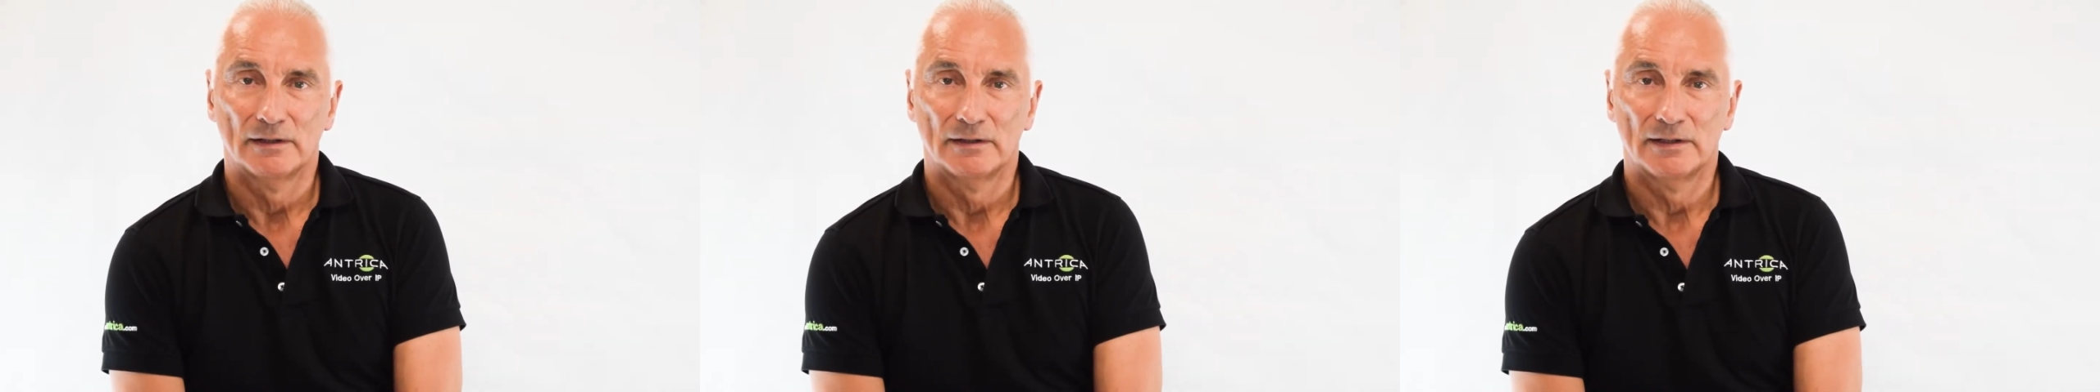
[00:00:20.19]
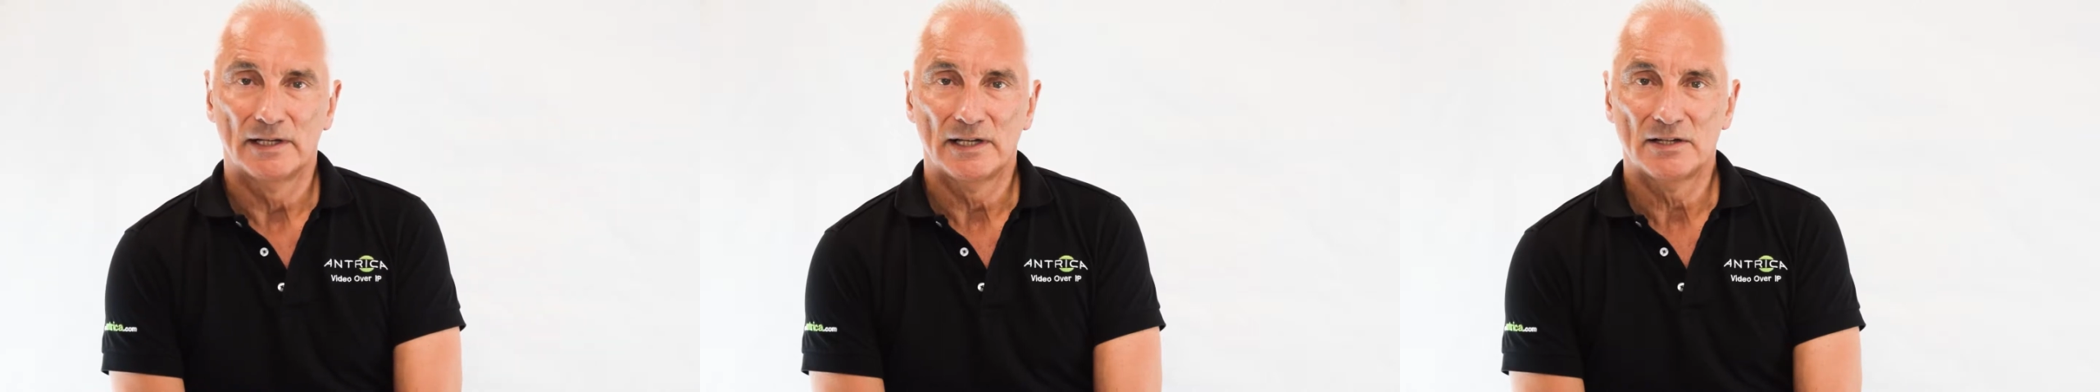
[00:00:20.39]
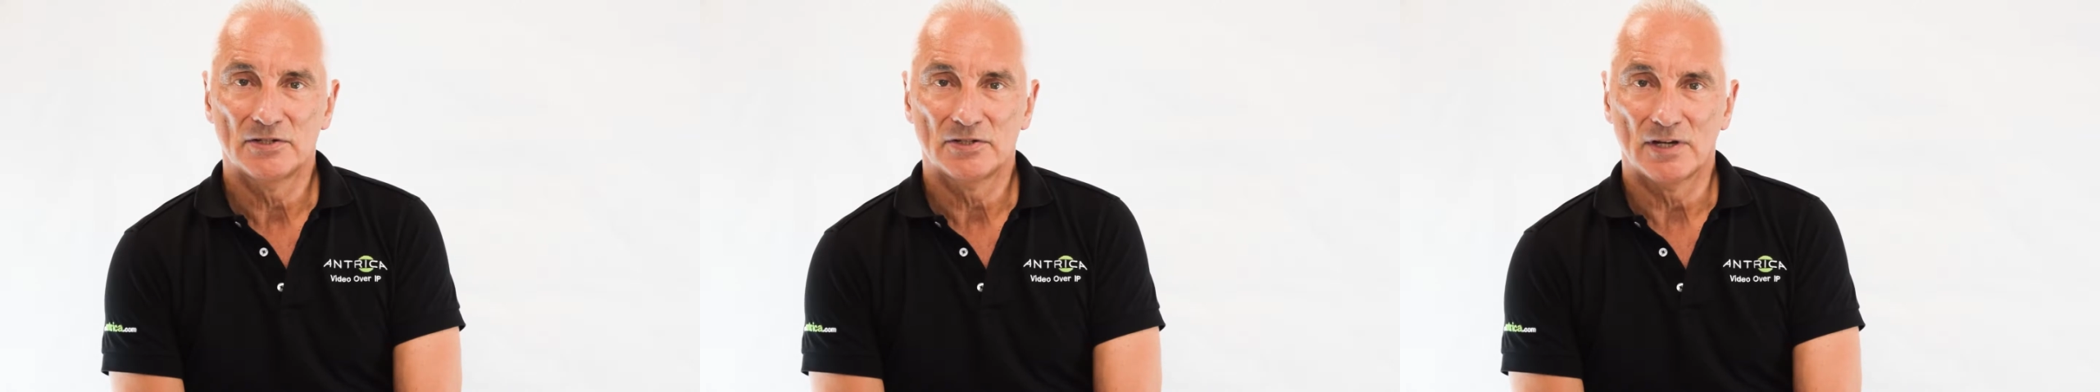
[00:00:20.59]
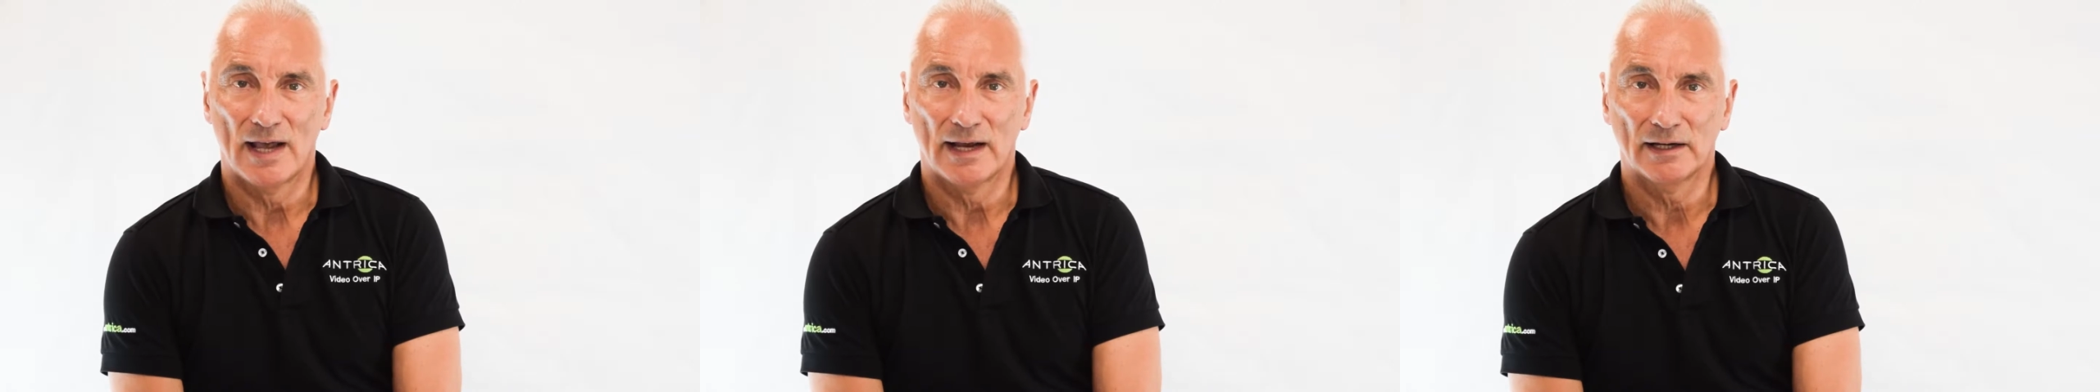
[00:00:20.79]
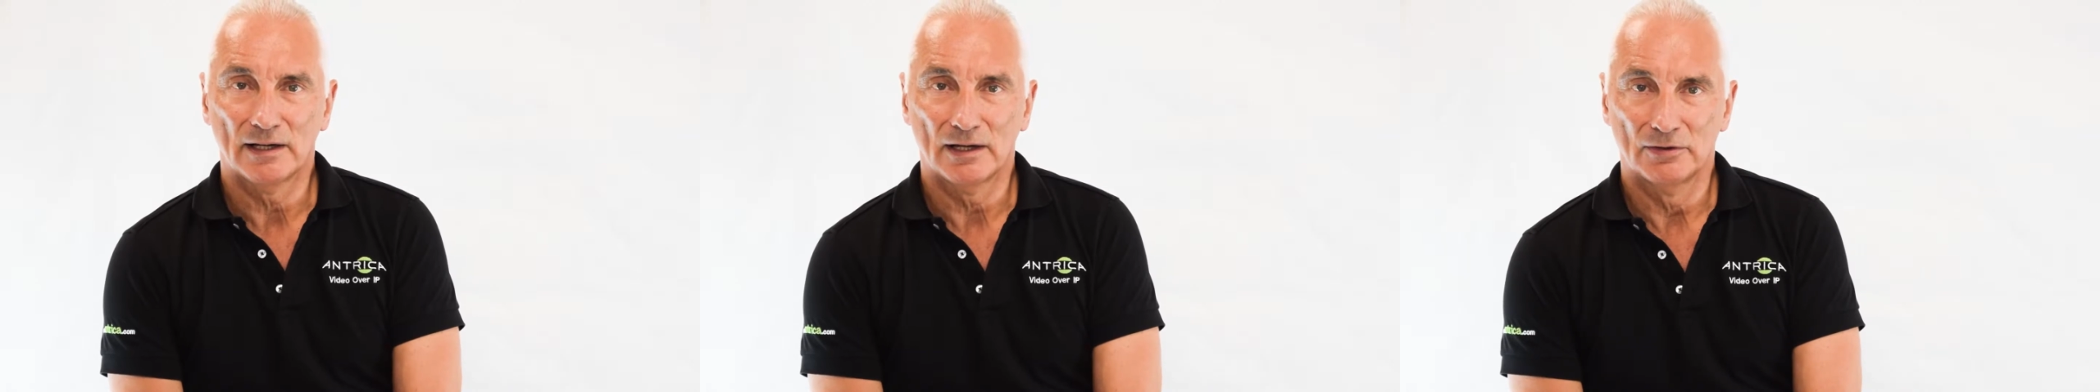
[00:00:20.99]
These
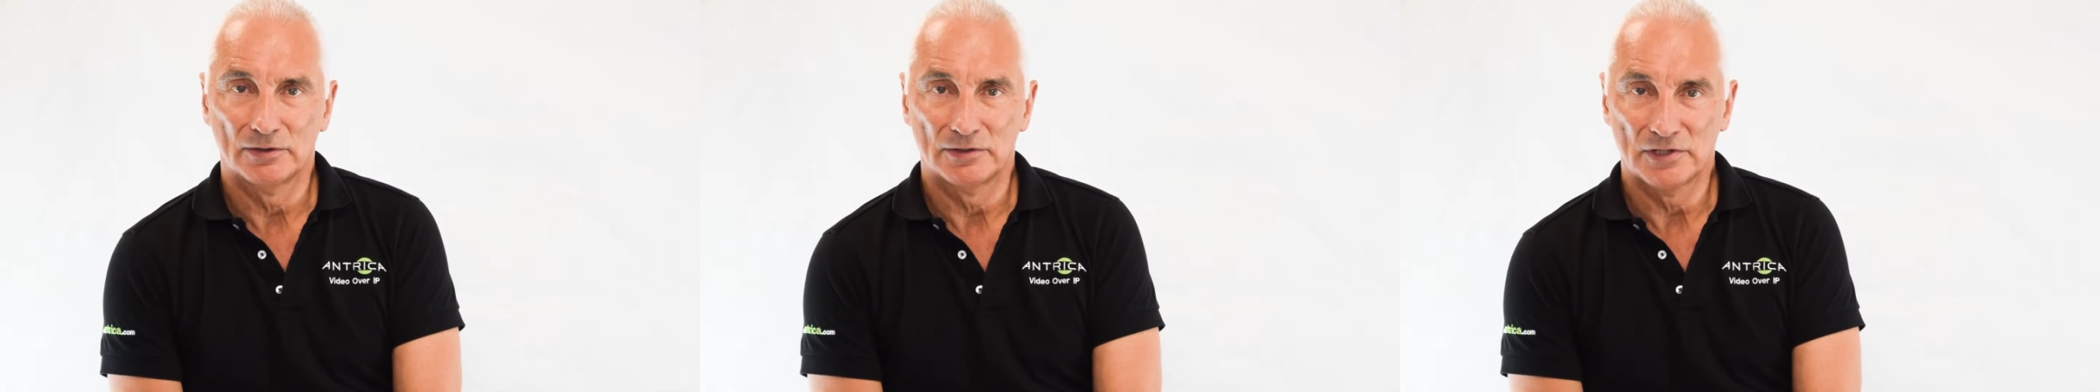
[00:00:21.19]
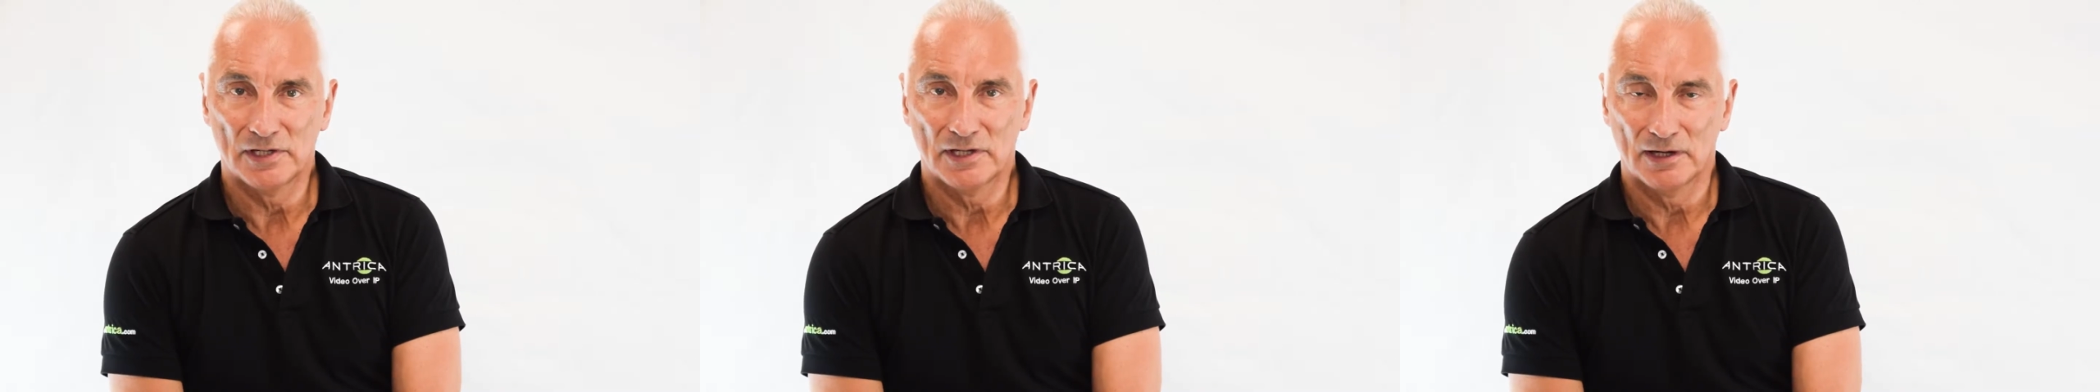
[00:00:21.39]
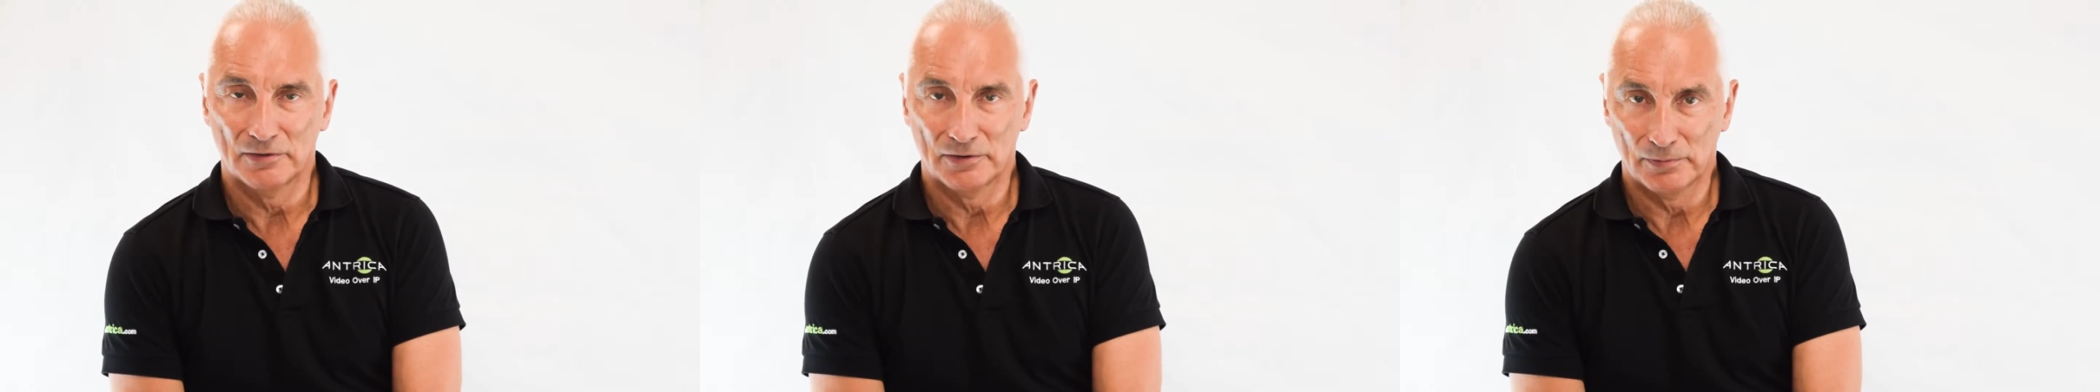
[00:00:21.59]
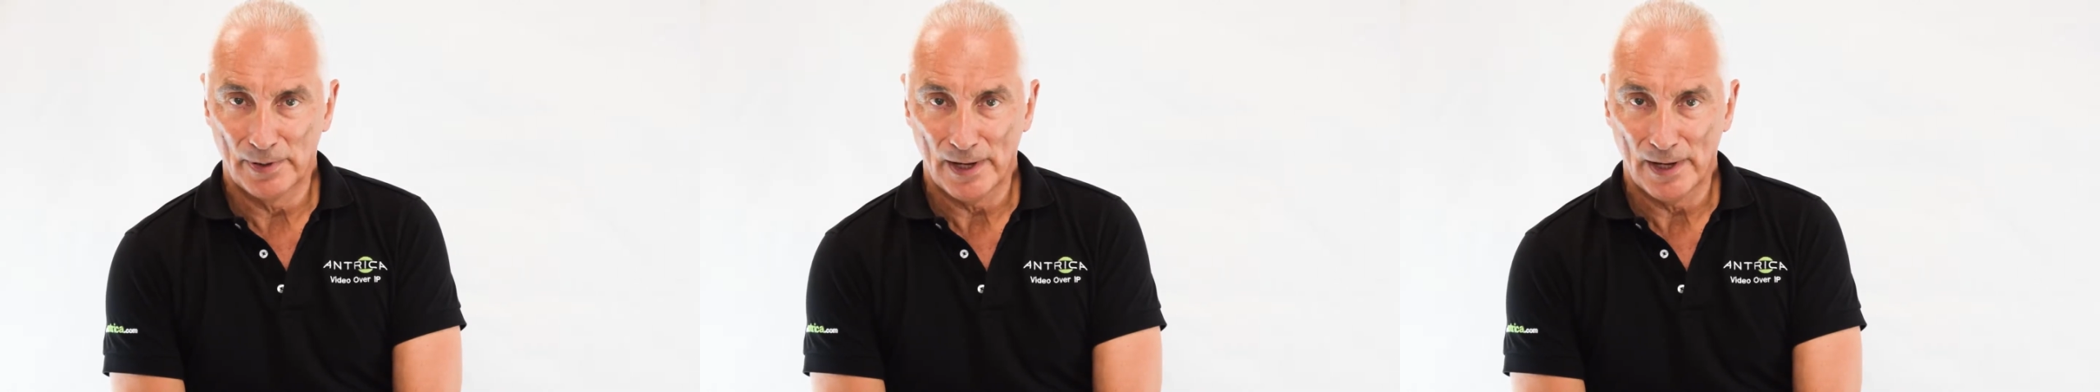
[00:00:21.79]
encoder-decoder